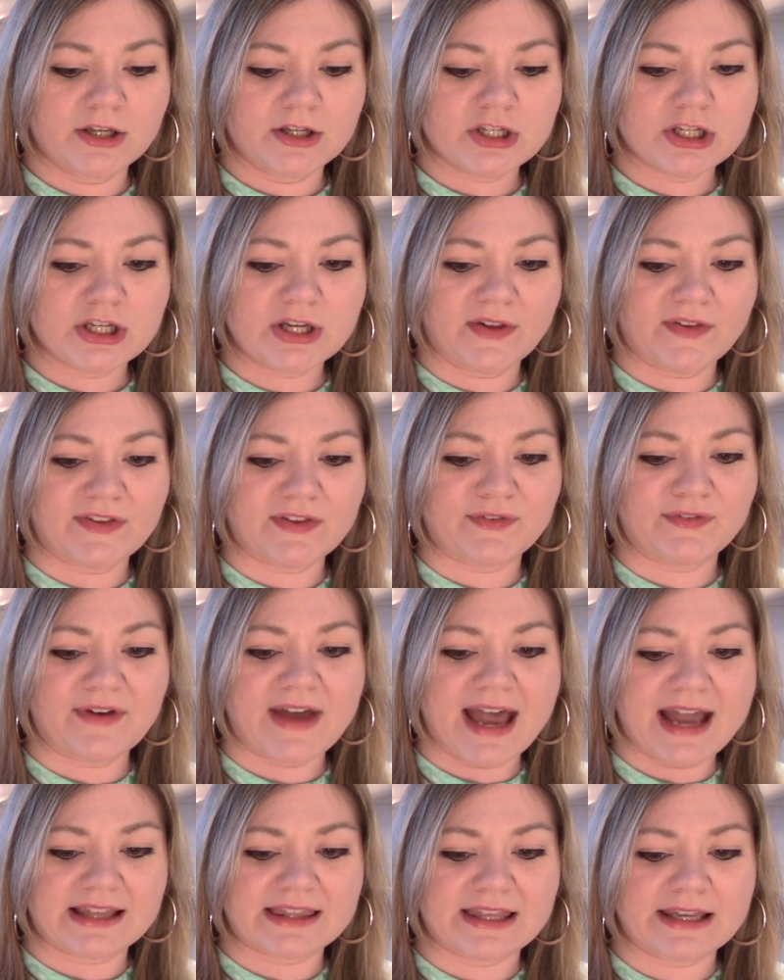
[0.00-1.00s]
just the
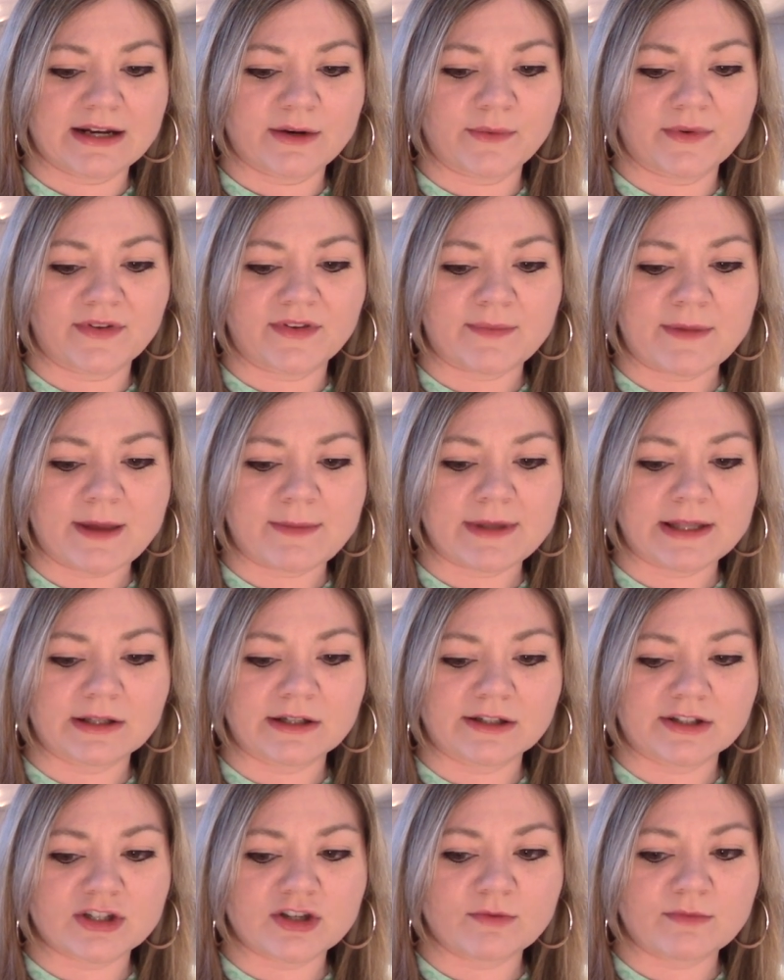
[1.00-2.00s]
fact that it was maybe a
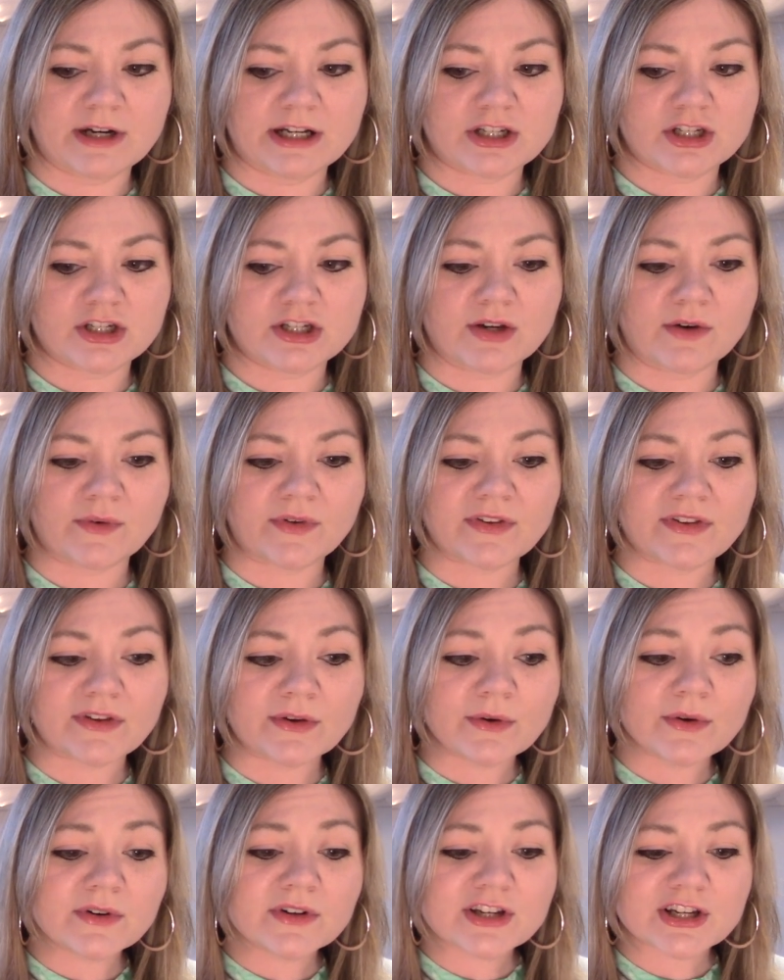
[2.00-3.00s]
little too much too
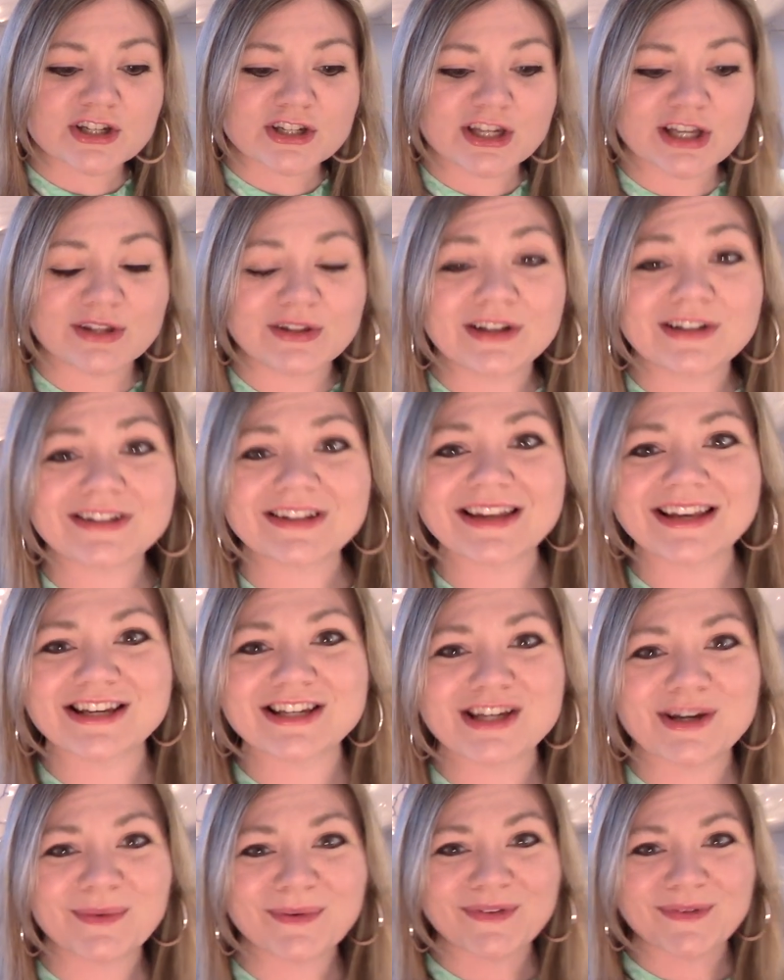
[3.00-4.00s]
soon. Because she looked like
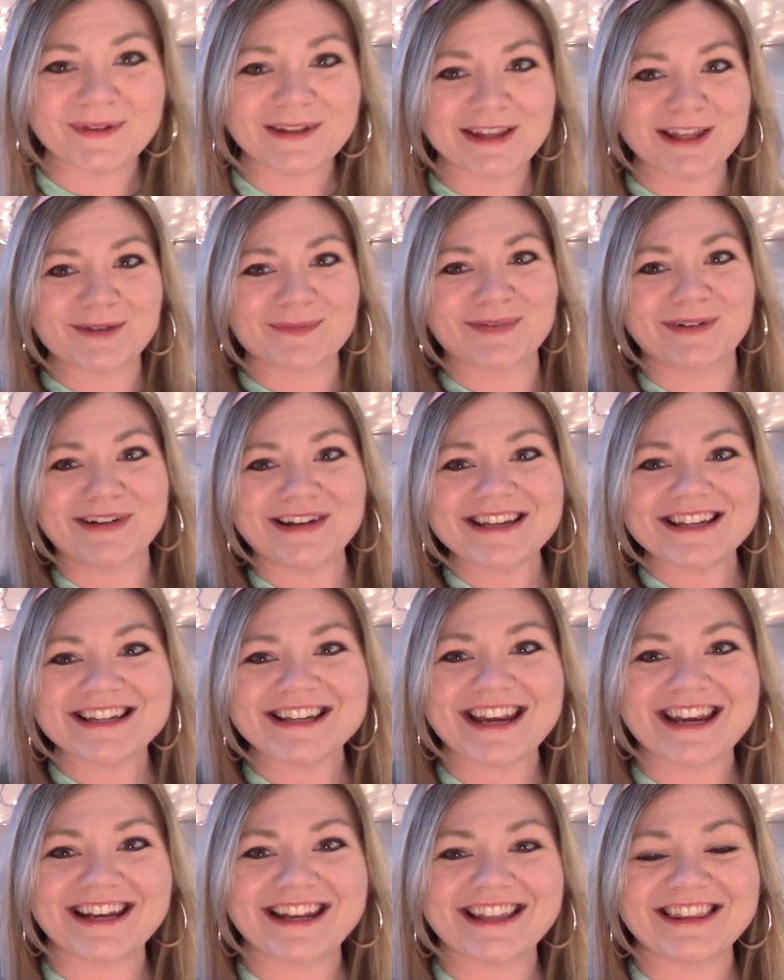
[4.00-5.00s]
she was really
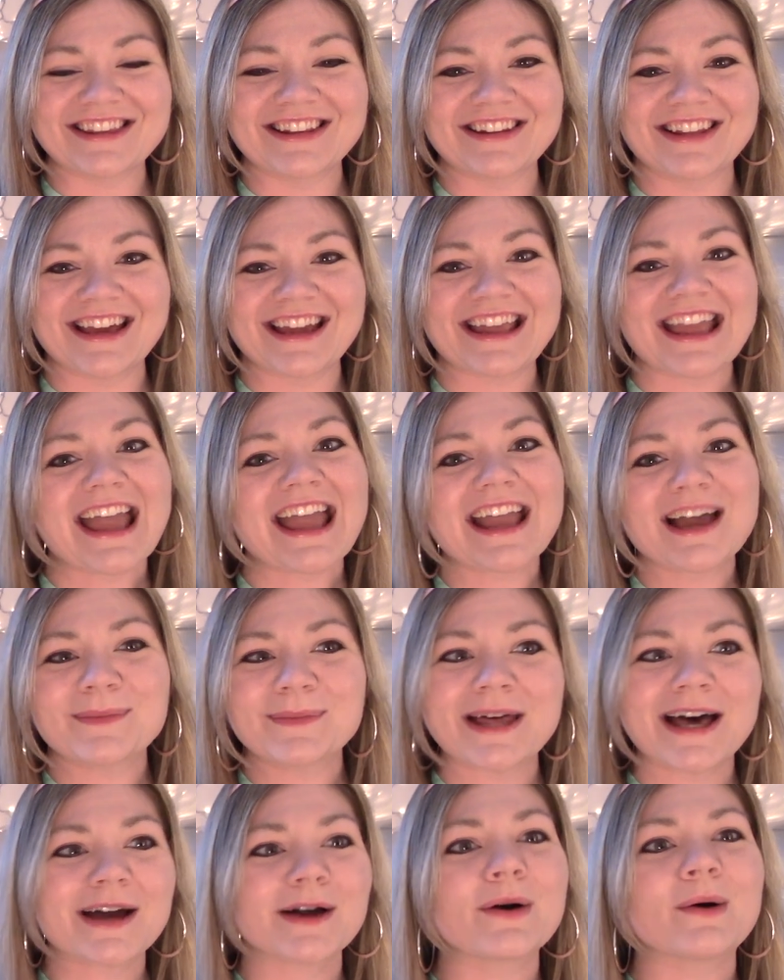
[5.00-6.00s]
appreciating the, like, hey, I'm
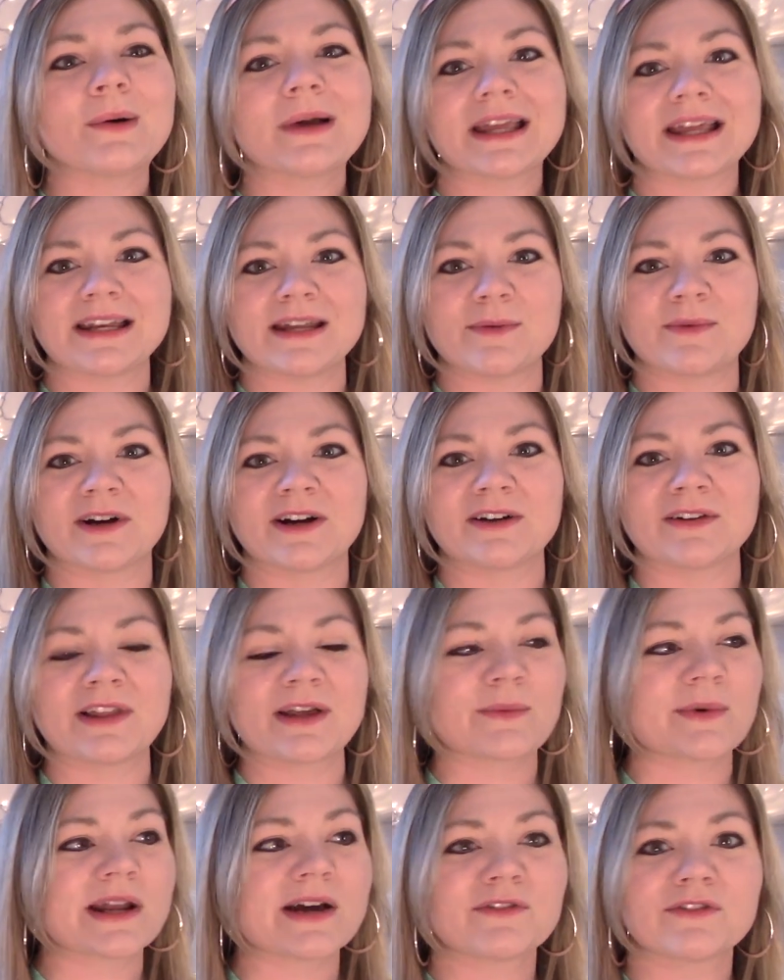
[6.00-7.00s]
not going anywhere.
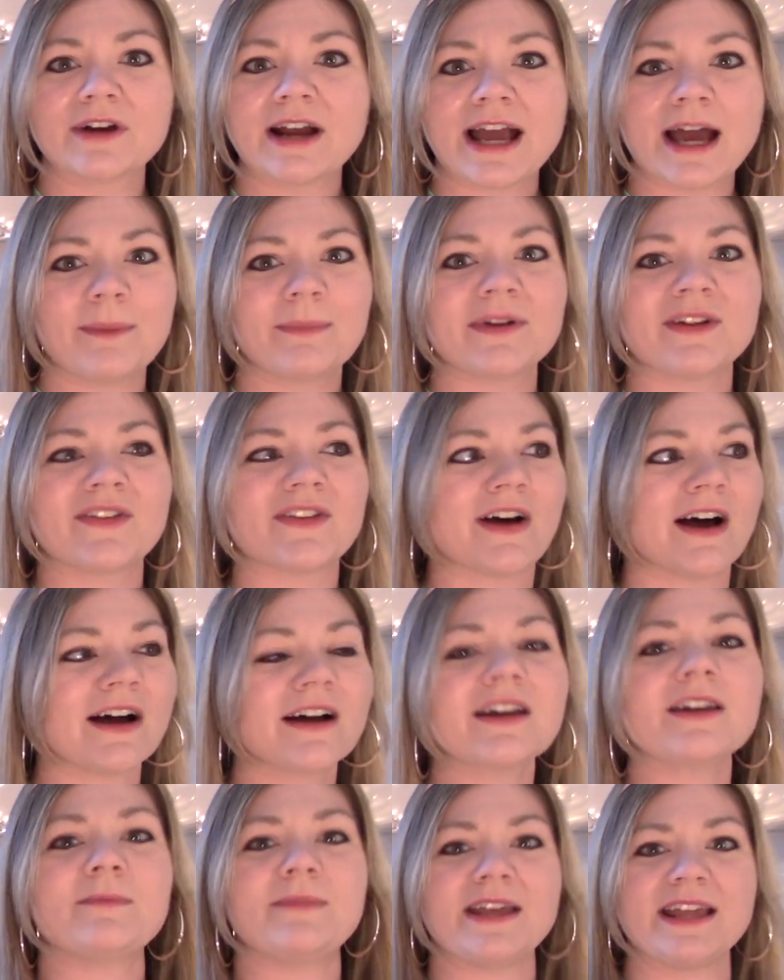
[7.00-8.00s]
Like, whatever happens, I'm
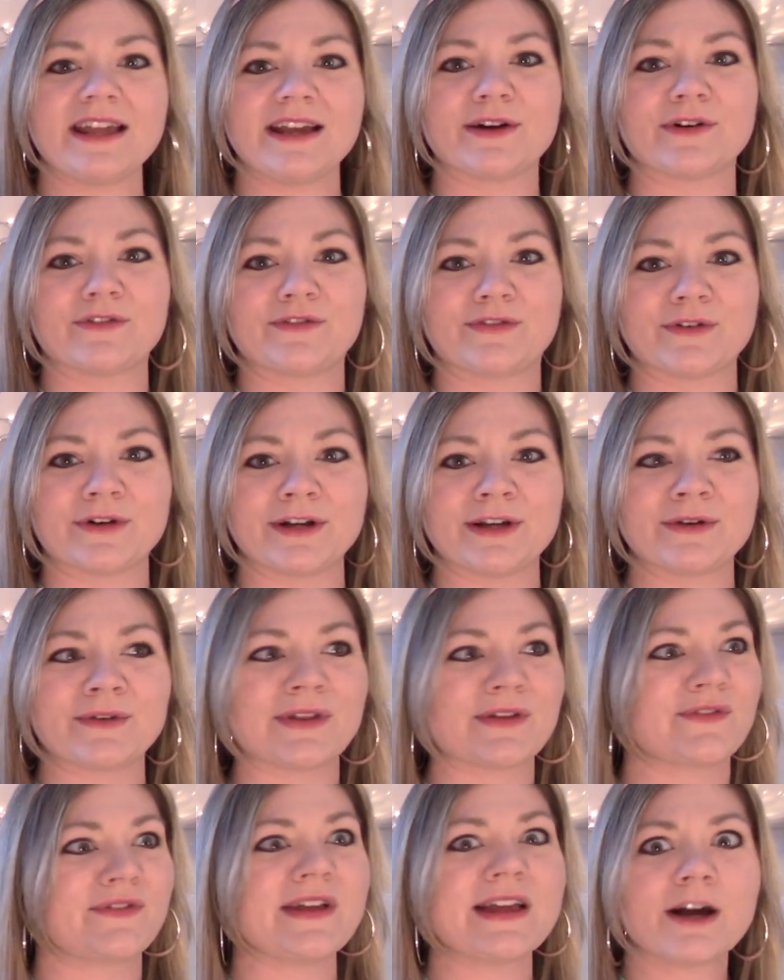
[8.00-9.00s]
going to be here for you.
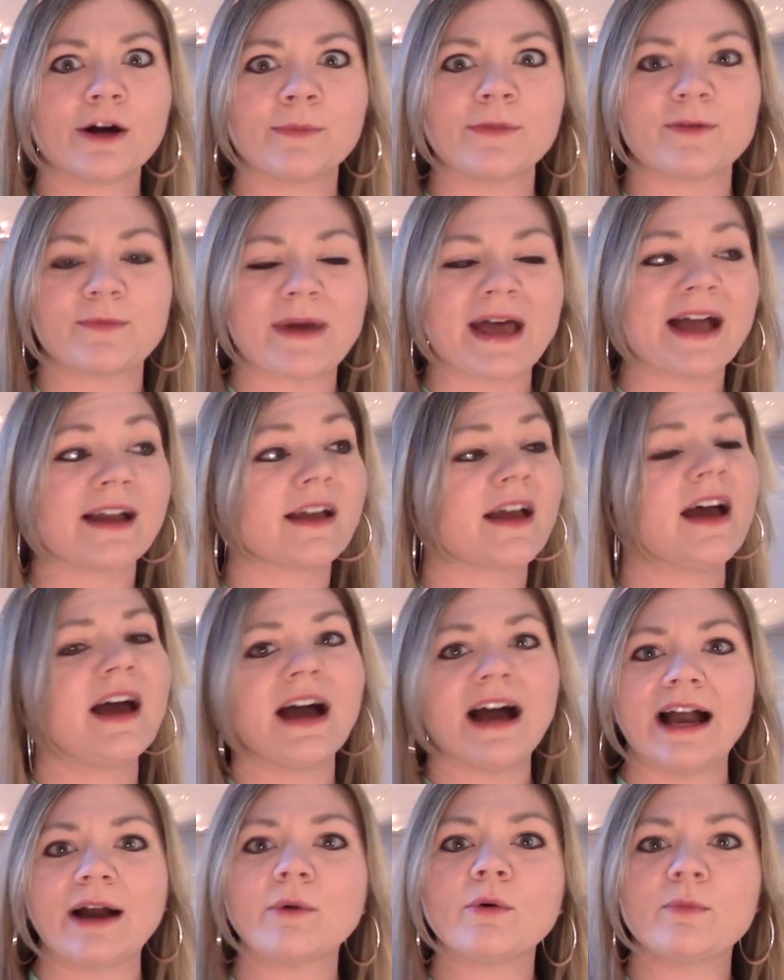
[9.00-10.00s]
Like, if he comes back,
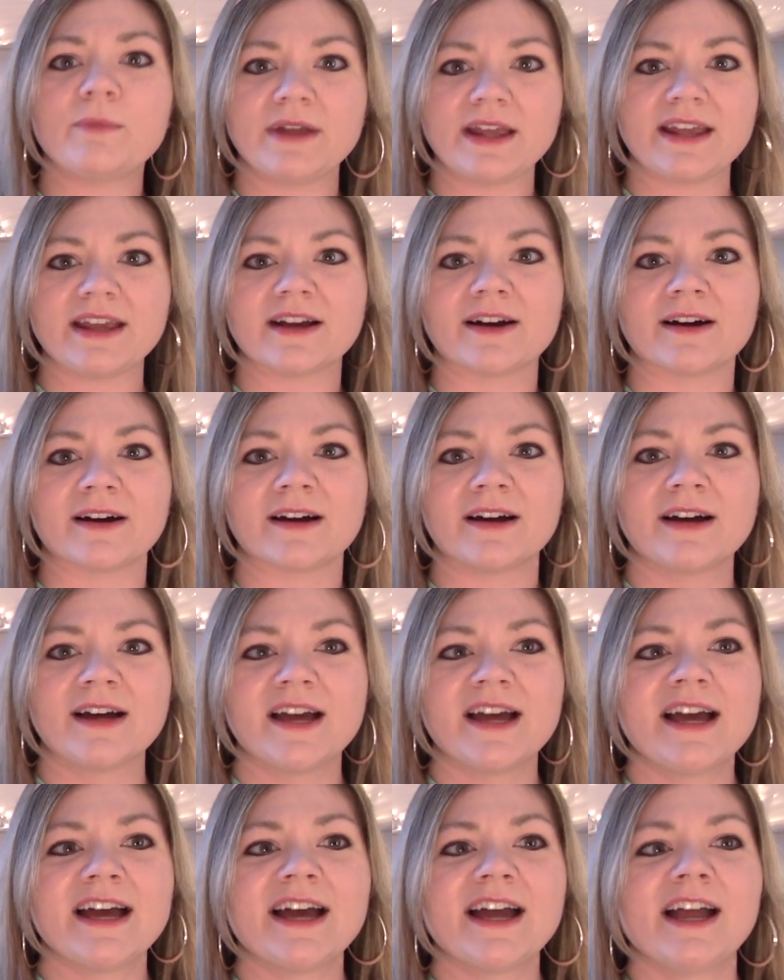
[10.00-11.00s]
I will be here.
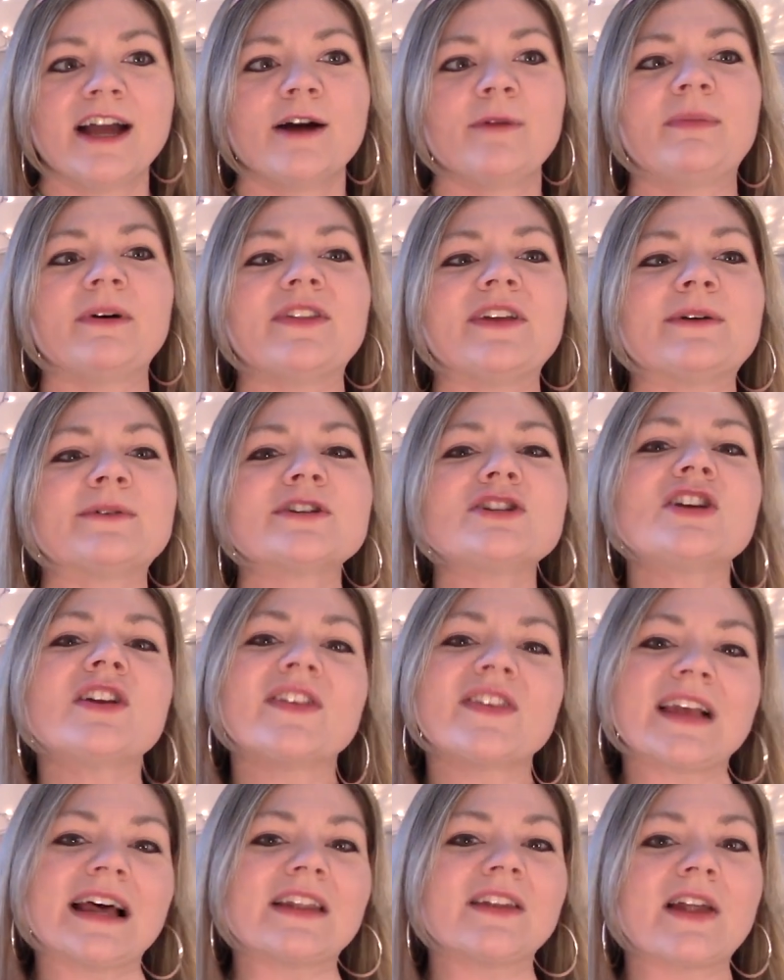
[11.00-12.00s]
But then when she
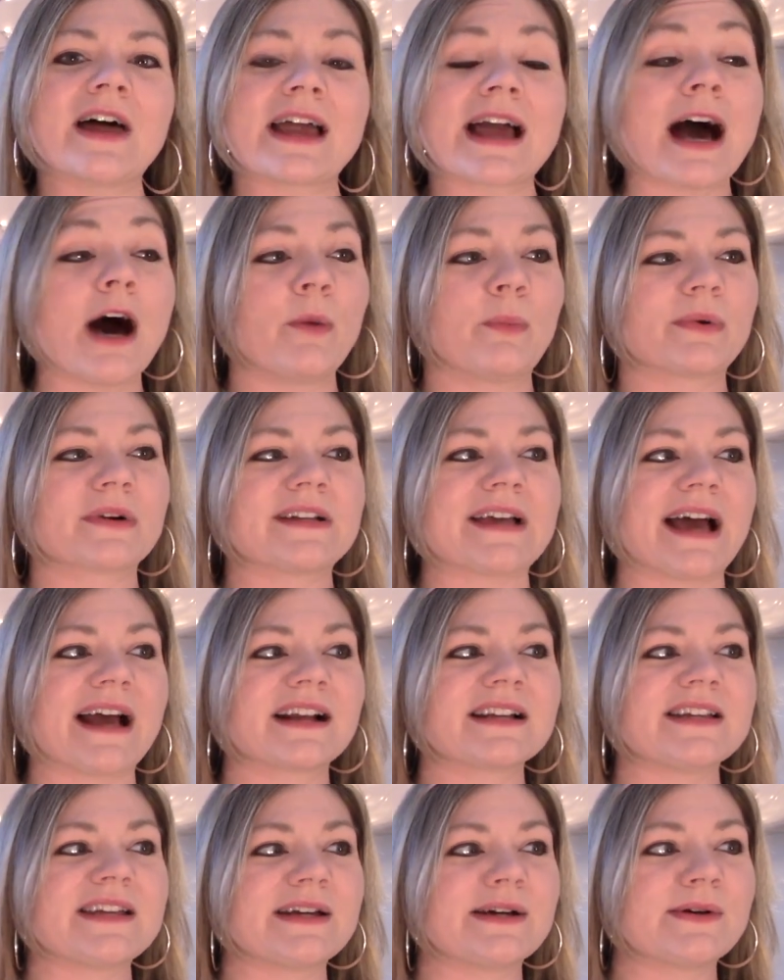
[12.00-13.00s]
said, like, I'll
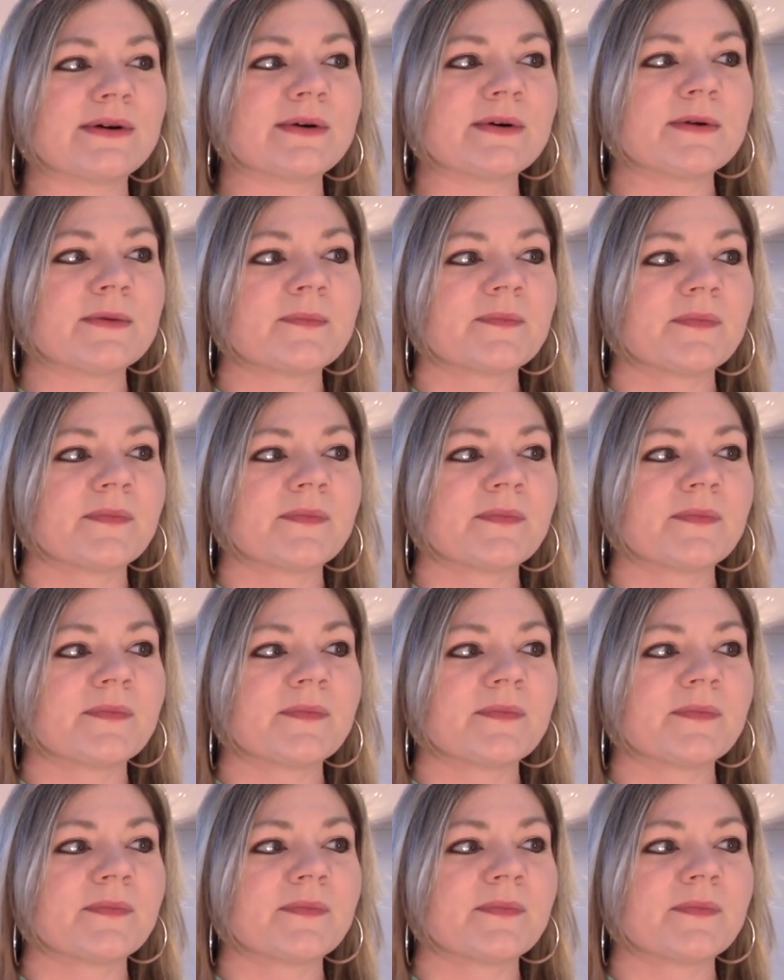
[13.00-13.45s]
protect you,